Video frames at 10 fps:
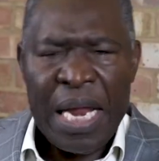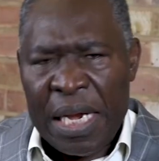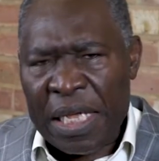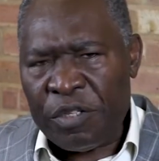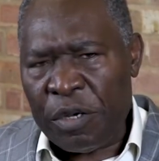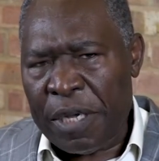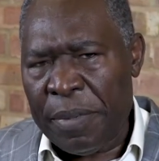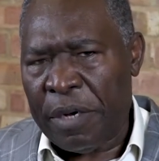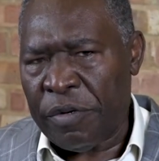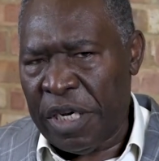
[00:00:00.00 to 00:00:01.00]
Let's talk
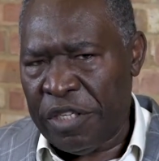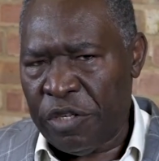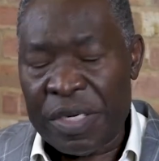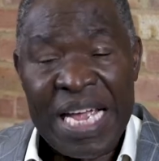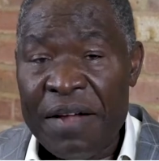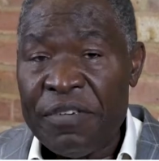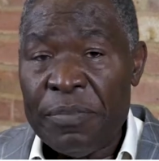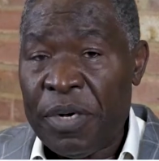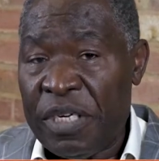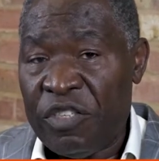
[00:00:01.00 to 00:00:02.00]
about religion.
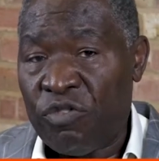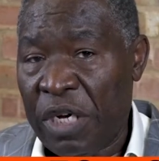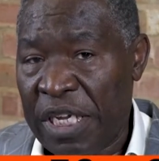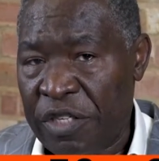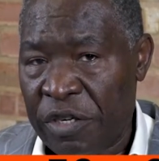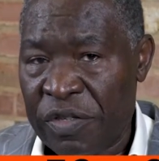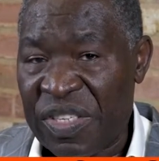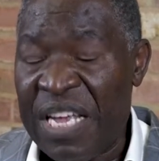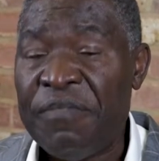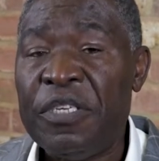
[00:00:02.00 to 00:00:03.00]
Everybody's religious,
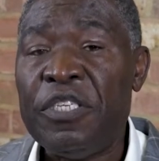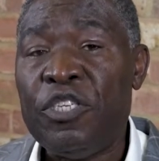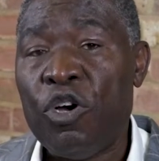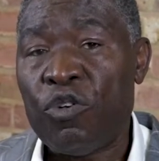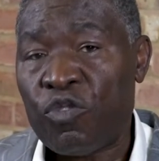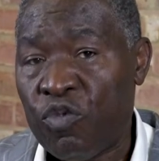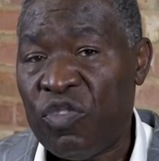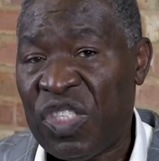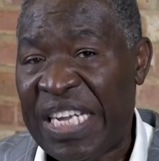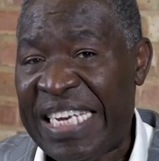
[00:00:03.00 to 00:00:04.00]
even those who
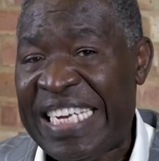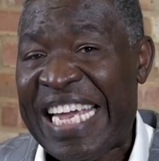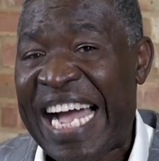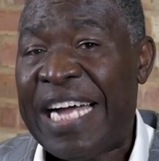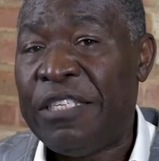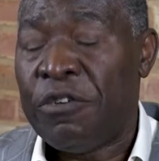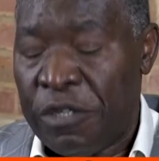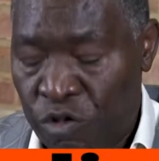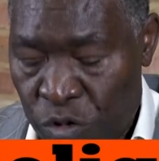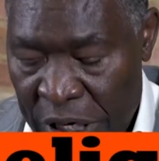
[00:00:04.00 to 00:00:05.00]
say they are
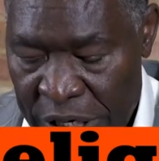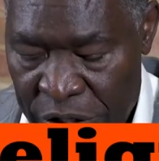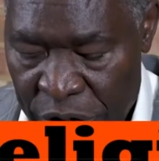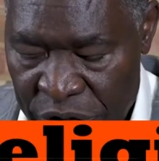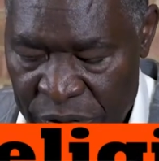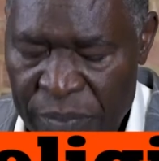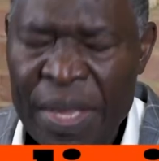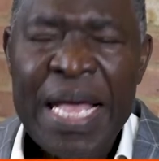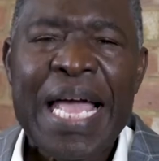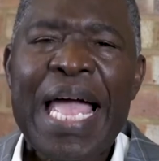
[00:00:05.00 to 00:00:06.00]
not religious.
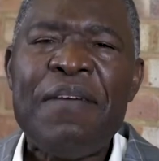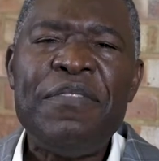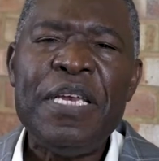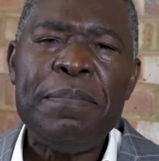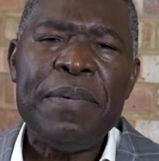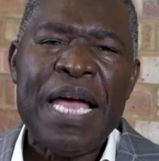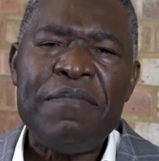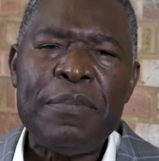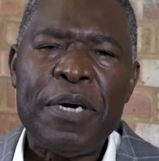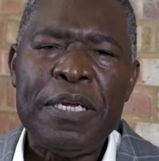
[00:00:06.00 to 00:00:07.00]

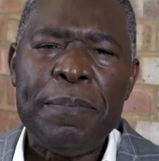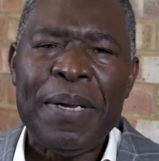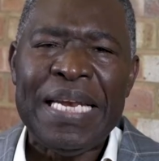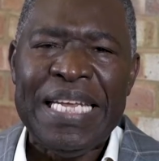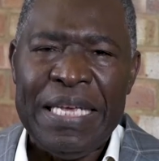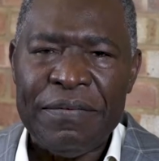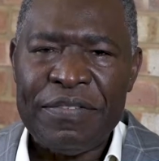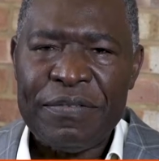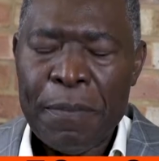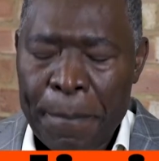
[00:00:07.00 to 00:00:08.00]
Everybody
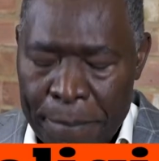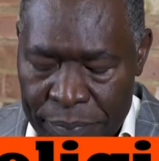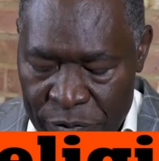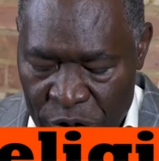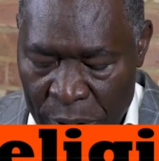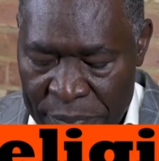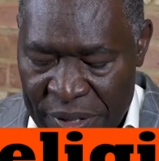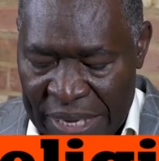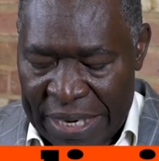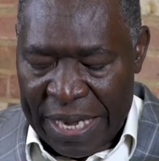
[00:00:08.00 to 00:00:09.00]
believes
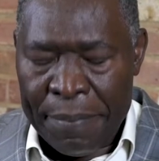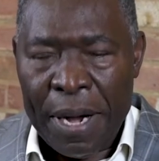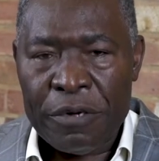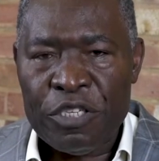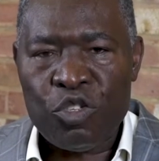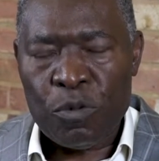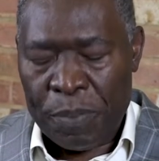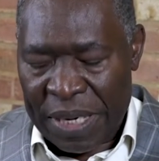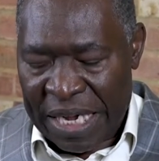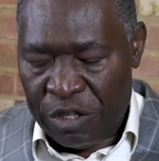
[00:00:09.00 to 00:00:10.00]
something about the
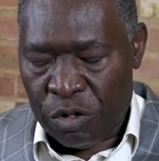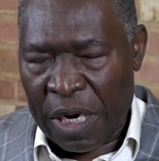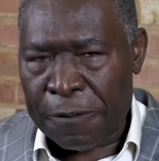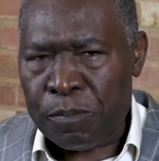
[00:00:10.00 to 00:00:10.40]
supernatural.